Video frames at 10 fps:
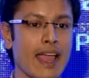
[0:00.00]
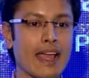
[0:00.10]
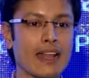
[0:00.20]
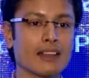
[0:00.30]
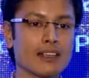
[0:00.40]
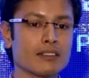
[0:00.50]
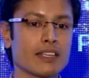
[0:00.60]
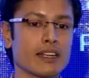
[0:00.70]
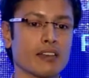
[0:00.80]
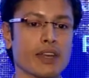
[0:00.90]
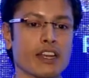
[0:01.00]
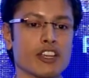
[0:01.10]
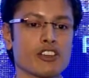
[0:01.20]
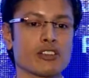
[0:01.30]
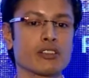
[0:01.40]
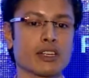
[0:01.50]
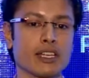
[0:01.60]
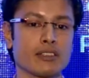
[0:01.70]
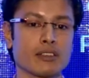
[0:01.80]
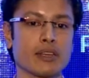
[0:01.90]
And this genetic variation
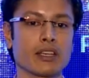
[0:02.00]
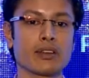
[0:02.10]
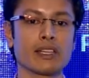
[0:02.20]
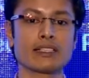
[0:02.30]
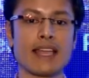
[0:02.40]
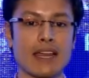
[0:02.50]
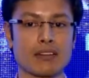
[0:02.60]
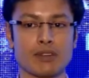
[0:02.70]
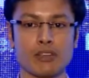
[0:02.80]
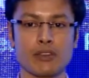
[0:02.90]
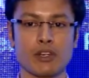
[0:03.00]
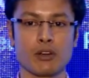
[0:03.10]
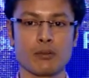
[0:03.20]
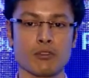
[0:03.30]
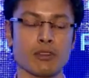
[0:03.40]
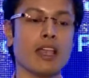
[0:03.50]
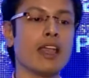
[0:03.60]
leads to decreased activity of the hormone.